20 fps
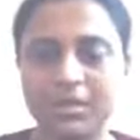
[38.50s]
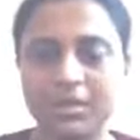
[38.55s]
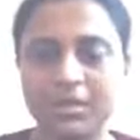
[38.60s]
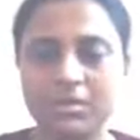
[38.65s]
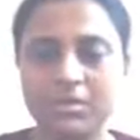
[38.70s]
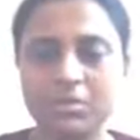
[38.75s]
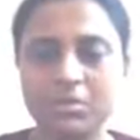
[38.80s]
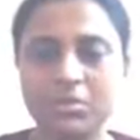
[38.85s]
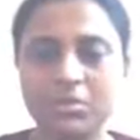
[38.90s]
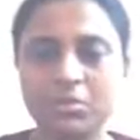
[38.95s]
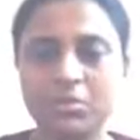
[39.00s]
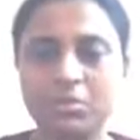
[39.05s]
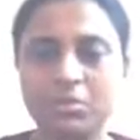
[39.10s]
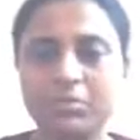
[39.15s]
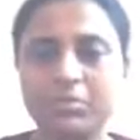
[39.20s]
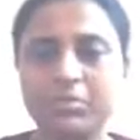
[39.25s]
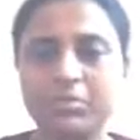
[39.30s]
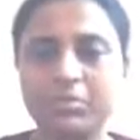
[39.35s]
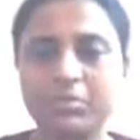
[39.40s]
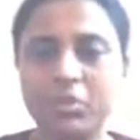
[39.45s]
So,
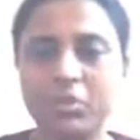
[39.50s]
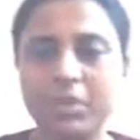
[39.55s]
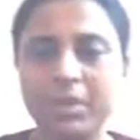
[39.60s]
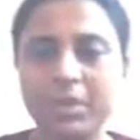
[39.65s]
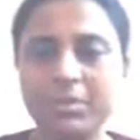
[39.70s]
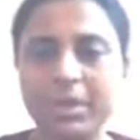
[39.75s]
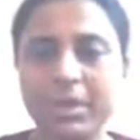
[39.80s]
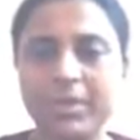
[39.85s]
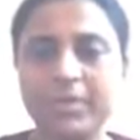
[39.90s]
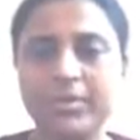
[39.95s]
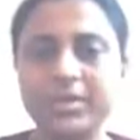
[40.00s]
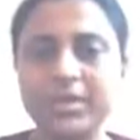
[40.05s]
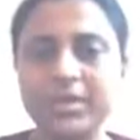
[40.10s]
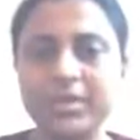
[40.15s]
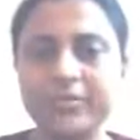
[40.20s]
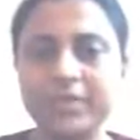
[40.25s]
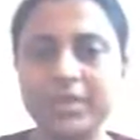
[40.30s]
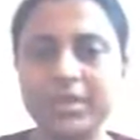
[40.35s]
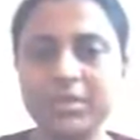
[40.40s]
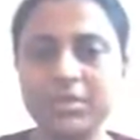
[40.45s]
going by the
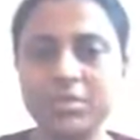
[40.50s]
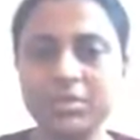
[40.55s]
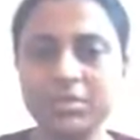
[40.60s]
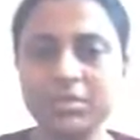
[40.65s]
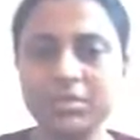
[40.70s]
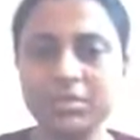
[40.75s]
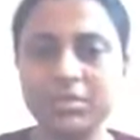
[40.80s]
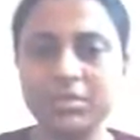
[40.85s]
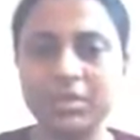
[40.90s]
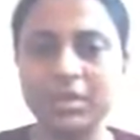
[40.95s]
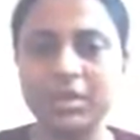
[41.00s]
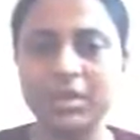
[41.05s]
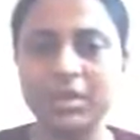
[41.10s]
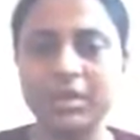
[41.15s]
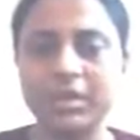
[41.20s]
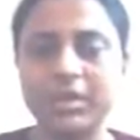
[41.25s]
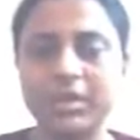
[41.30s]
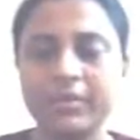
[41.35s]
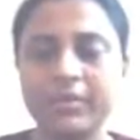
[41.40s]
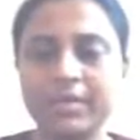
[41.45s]
definition,
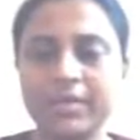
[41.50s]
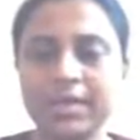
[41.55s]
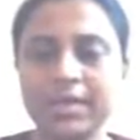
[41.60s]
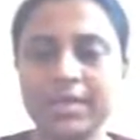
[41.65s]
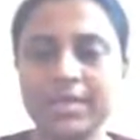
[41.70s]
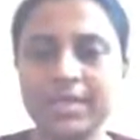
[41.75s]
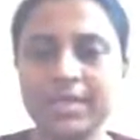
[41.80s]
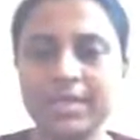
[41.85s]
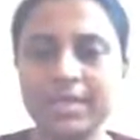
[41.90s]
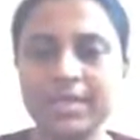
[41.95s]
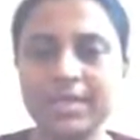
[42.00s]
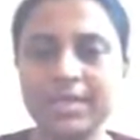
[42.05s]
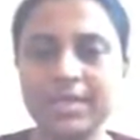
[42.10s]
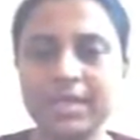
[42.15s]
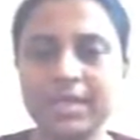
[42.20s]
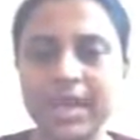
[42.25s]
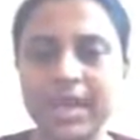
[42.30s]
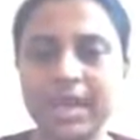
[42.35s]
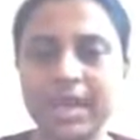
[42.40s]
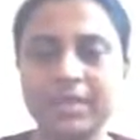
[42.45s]
we can see
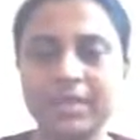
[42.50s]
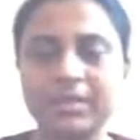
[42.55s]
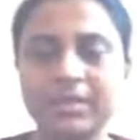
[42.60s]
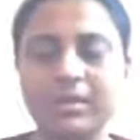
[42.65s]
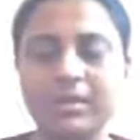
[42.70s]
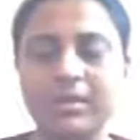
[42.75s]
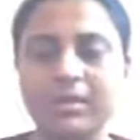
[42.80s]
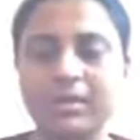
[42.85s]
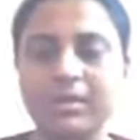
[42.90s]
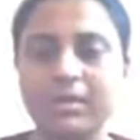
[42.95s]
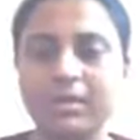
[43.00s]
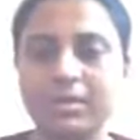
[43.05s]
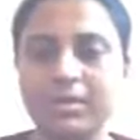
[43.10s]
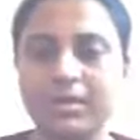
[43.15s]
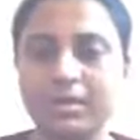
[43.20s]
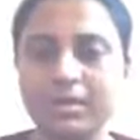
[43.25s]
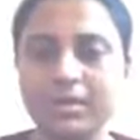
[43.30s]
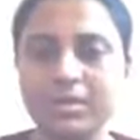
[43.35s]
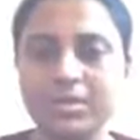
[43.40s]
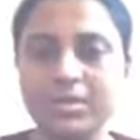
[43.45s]
that
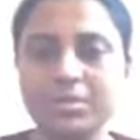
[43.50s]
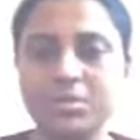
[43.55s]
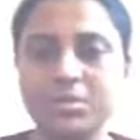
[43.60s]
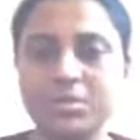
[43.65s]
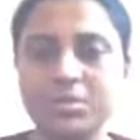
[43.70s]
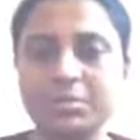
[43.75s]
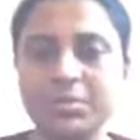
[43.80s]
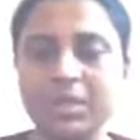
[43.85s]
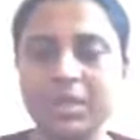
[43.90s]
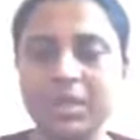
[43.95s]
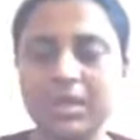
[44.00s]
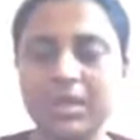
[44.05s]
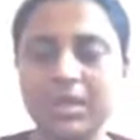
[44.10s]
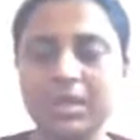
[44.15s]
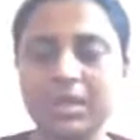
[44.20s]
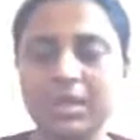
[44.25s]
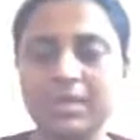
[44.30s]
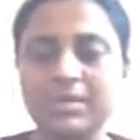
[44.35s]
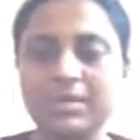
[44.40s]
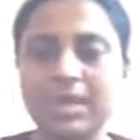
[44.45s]
decision
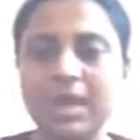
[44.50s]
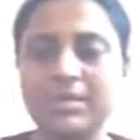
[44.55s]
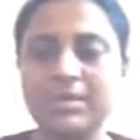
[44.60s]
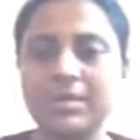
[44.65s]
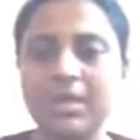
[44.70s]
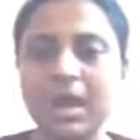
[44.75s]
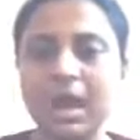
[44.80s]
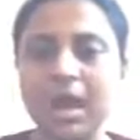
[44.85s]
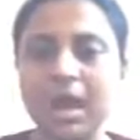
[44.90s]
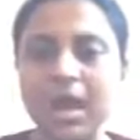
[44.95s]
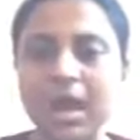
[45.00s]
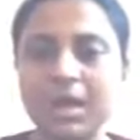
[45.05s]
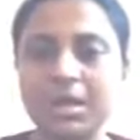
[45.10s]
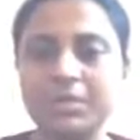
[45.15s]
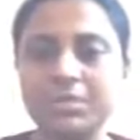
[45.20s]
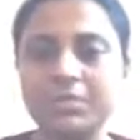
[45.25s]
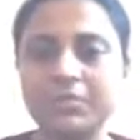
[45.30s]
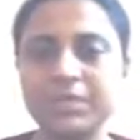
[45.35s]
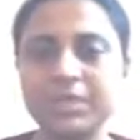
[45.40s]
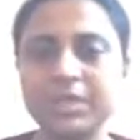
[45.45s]
making is at the heart
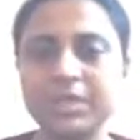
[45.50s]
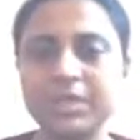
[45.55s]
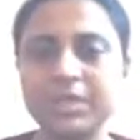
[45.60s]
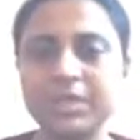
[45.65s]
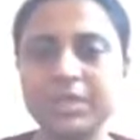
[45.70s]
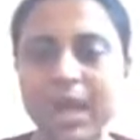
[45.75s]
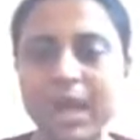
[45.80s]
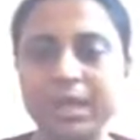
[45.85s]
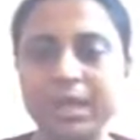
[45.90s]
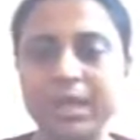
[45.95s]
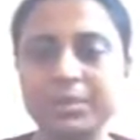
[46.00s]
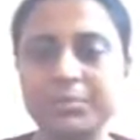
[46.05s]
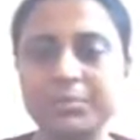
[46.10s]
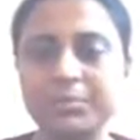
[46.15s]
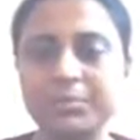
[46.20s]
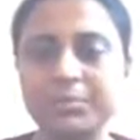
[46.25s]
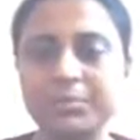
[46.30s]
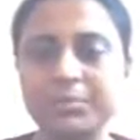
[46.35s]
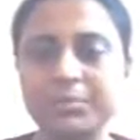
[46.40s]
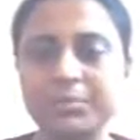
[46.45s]
of the planning
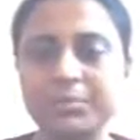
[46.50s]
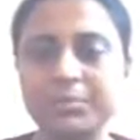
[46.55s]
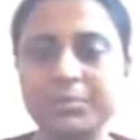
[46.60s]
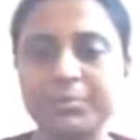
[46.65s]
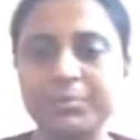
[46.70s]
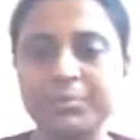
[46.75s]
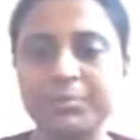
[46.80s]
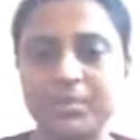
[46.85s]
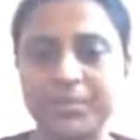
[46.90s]
process.